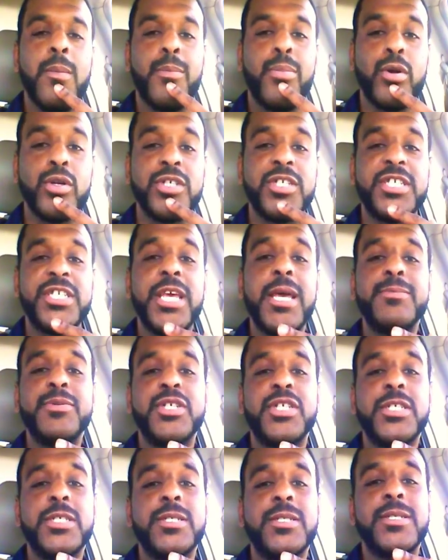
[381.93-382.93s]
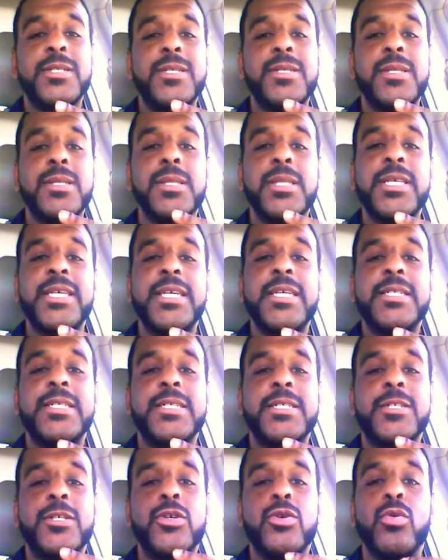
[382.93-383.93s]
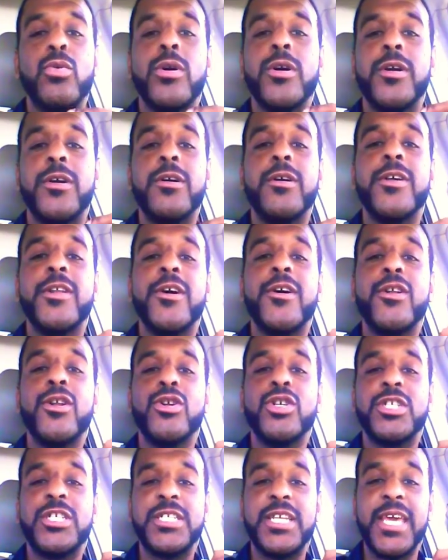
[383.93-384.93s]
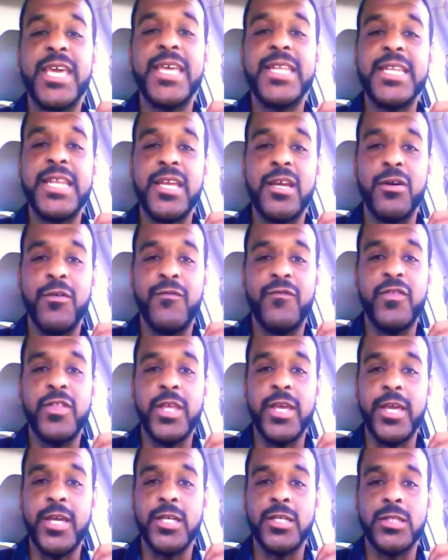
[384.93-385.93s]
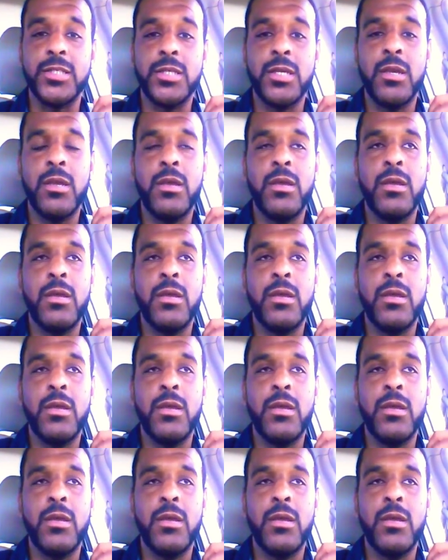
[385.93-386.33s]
Perception leads to a good understanding of things.